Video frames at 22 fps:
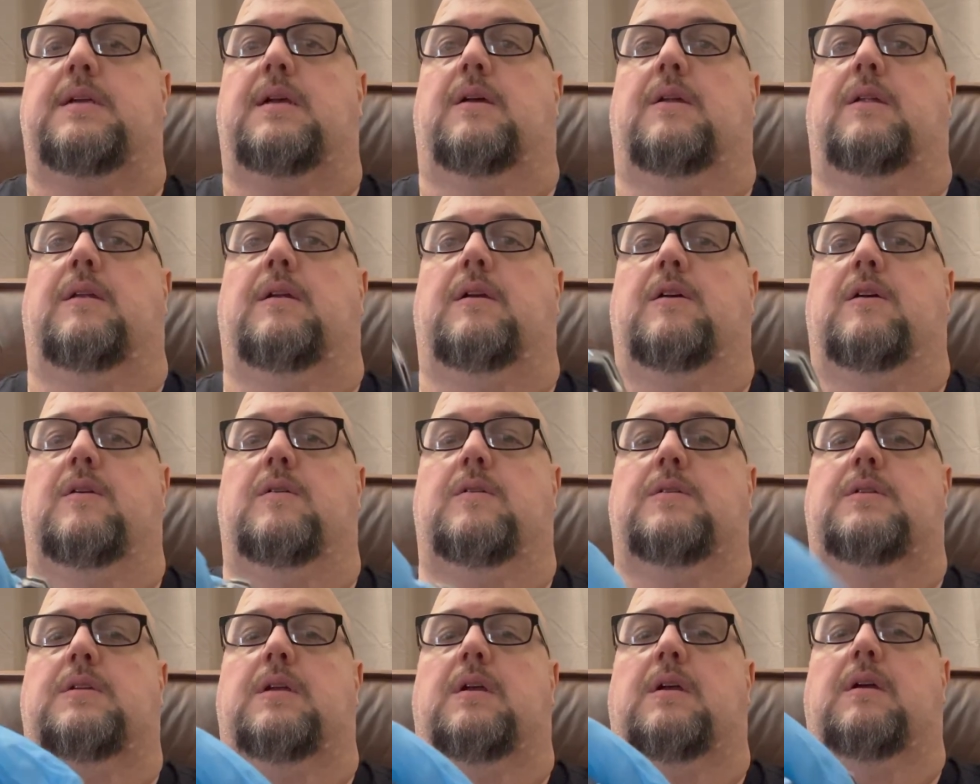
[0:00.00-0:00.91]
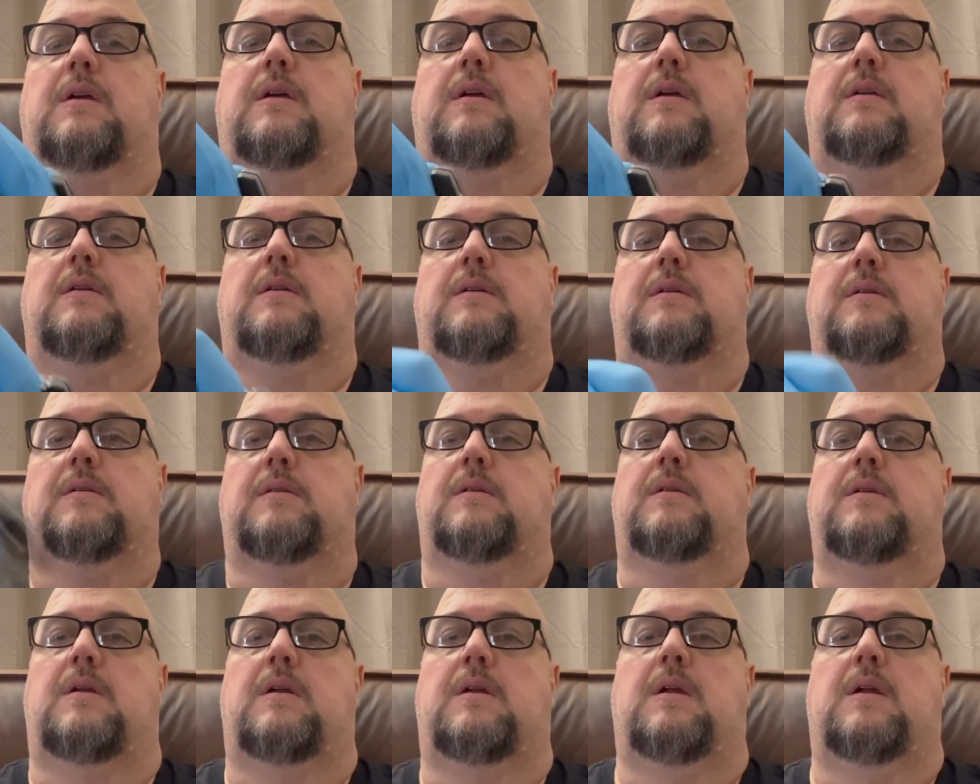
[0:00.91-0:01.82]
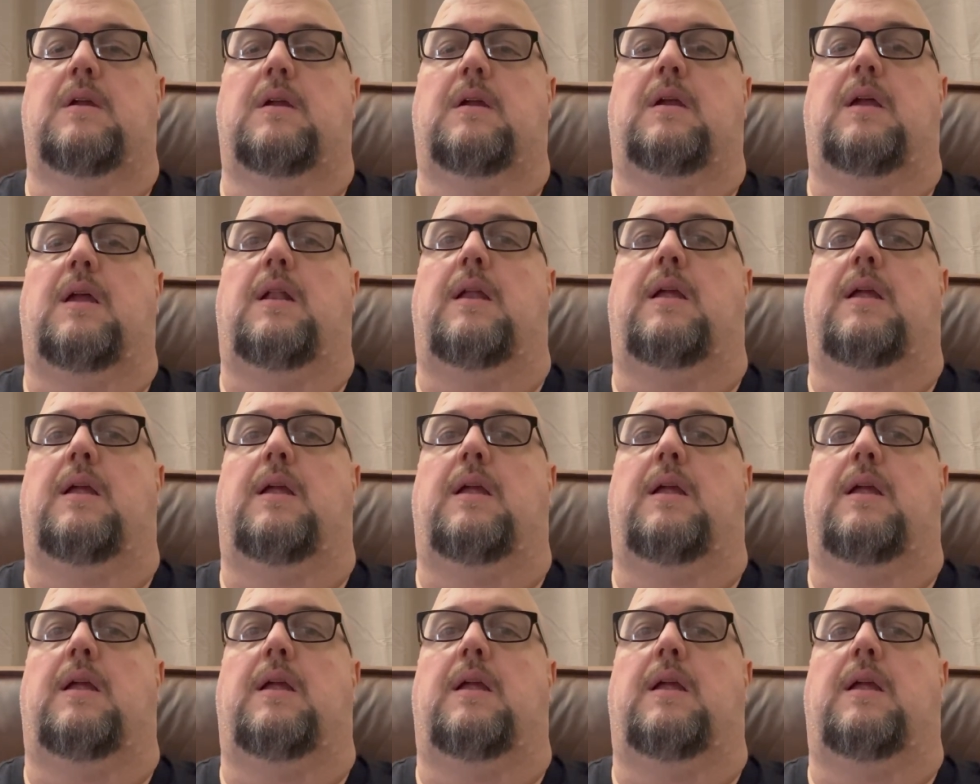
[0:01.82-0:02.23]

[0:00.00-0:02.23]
how it goes. Okay,